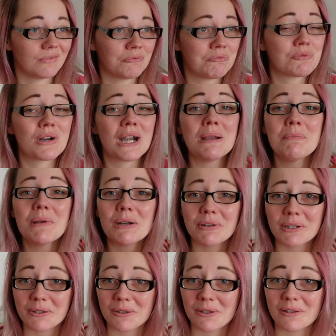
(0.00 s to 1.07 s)

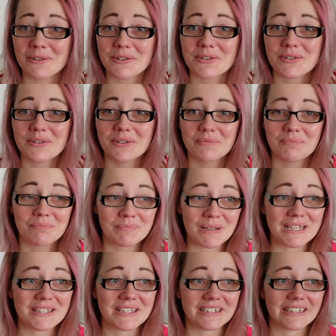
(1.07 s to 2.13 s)
primary colors,
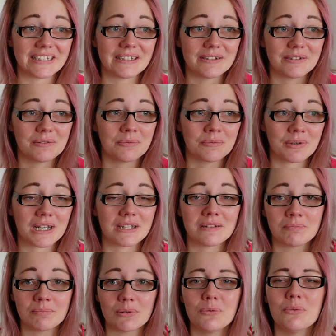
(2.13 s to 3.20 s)
basically red
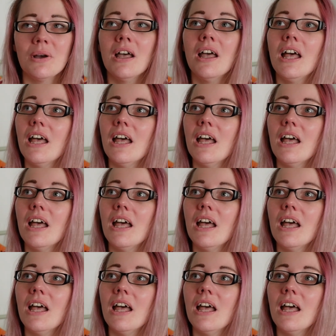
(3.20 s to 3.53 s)
and blue.